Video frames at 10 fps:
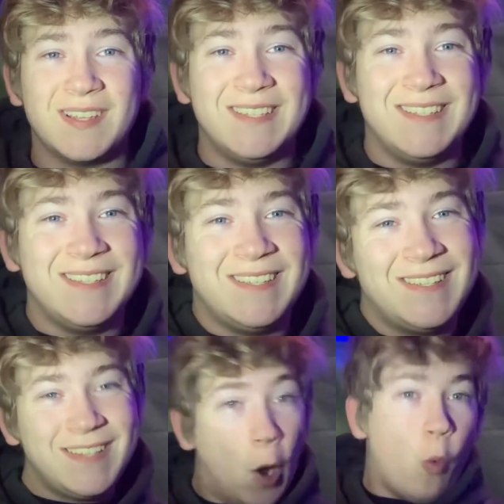
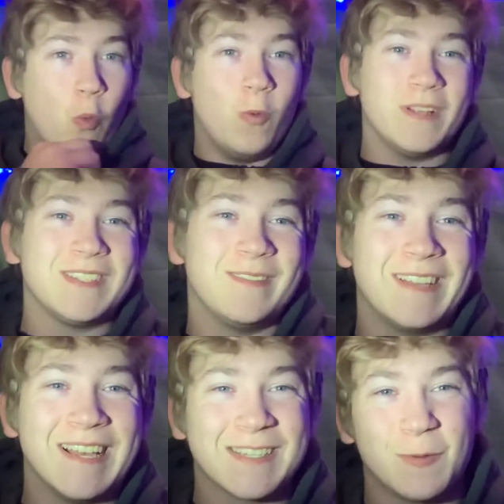Yo, what's
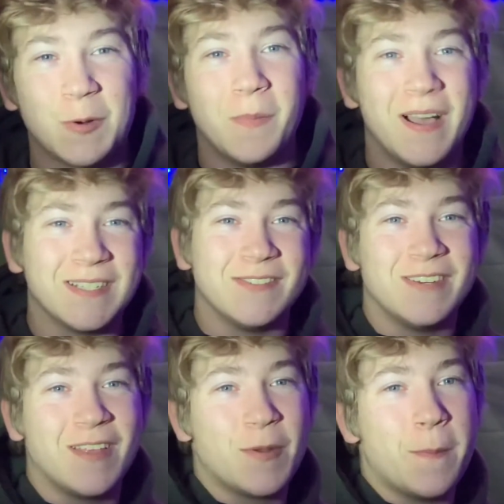up guys, welcome back to
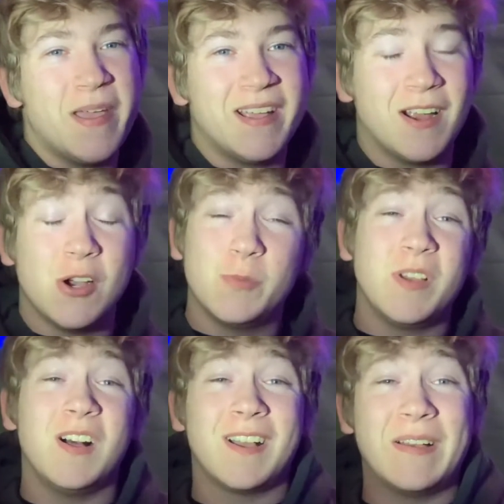another banger.
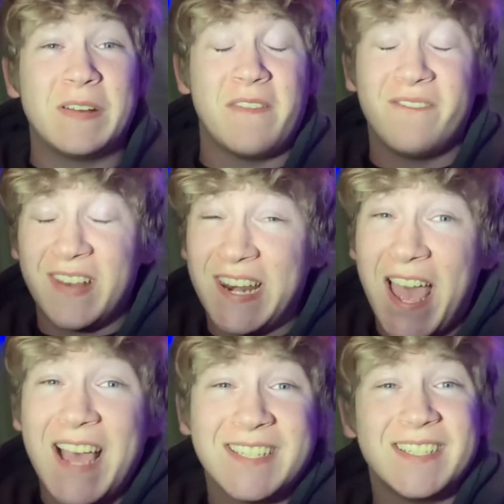Hope y'all are having a
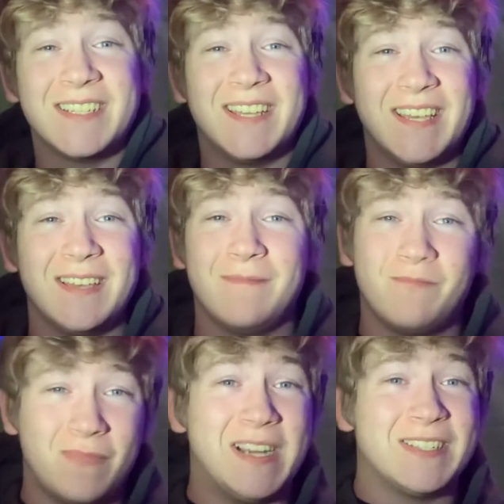fantastic day.
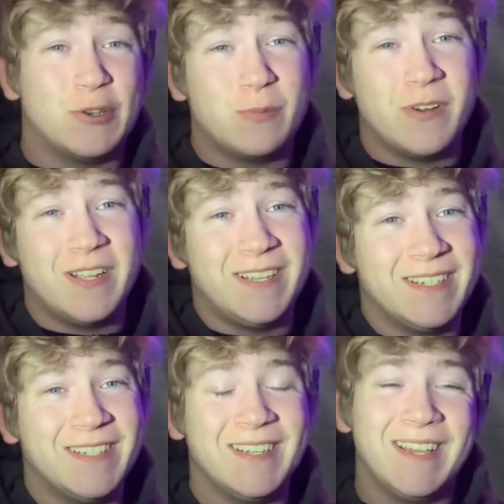Mine's going pretty
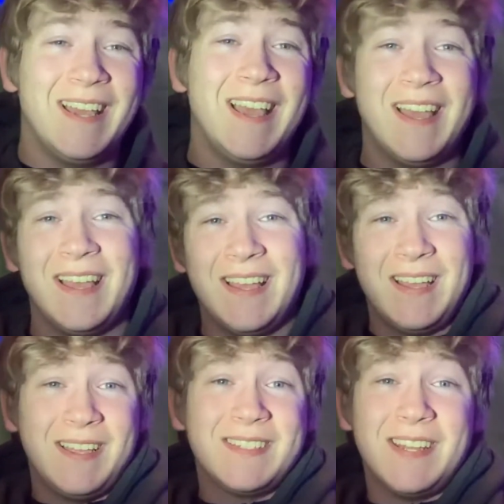good.
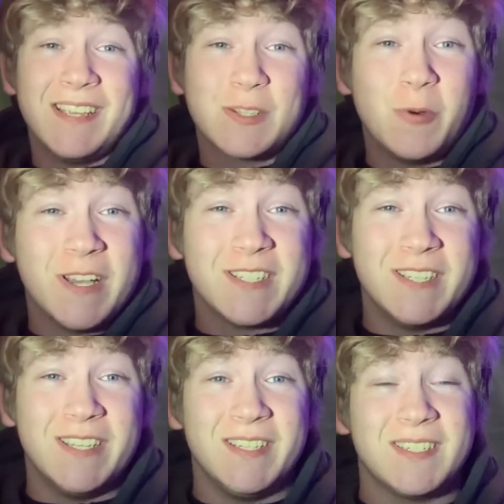Today's
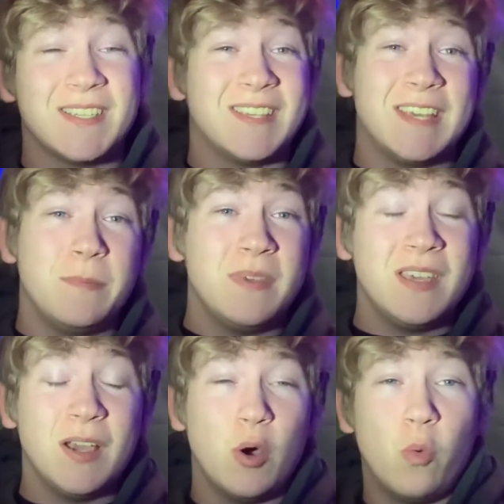question is, give
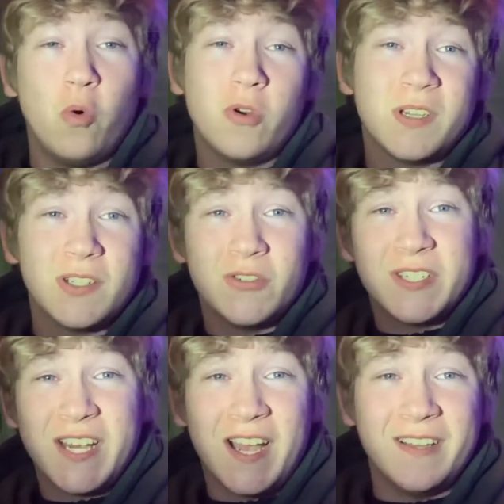me a
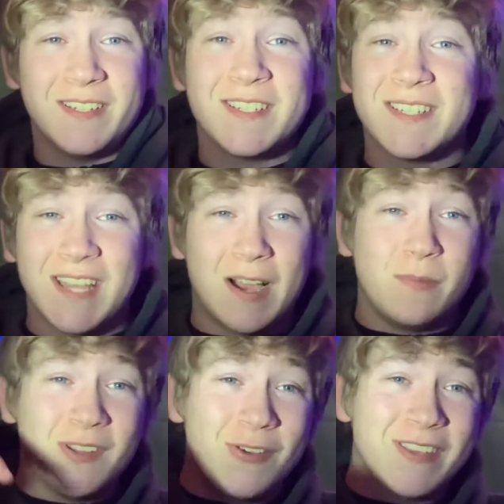Warzone challenge
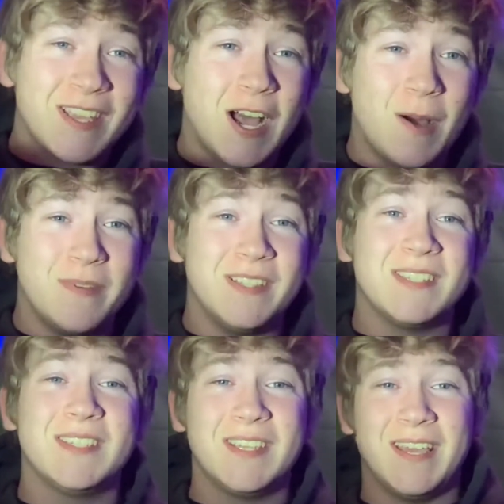down below in the
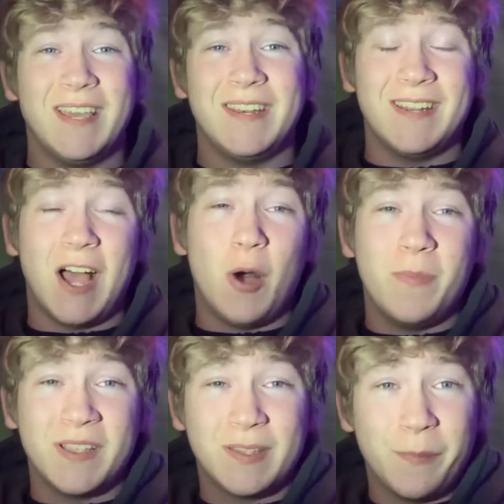comments and I'll
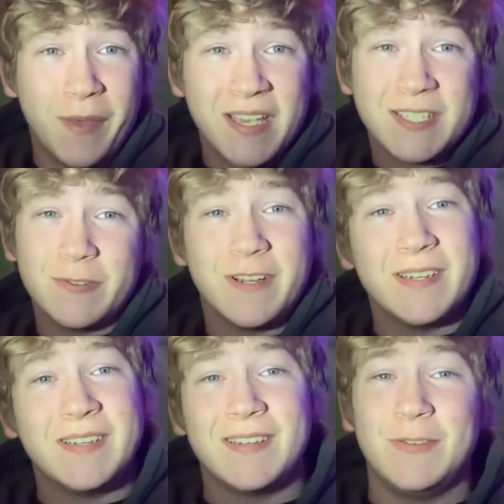pick the best
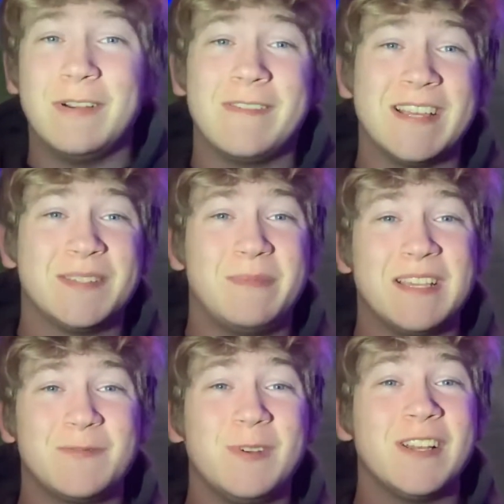one. Whoever has the
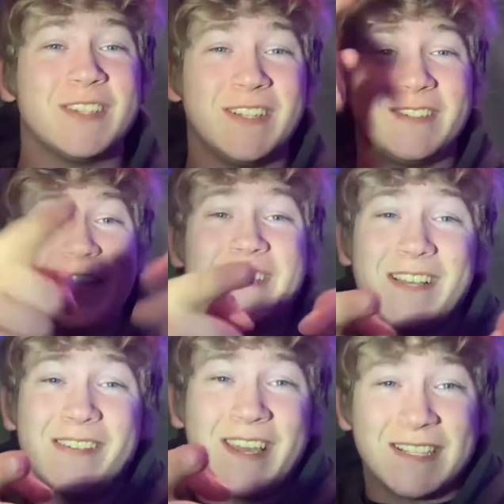best one, I'll shout you guys
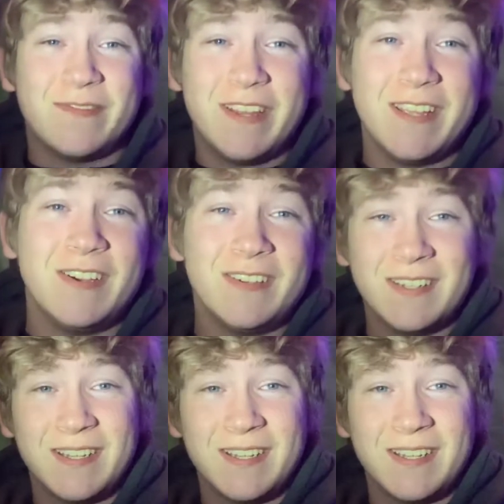out next video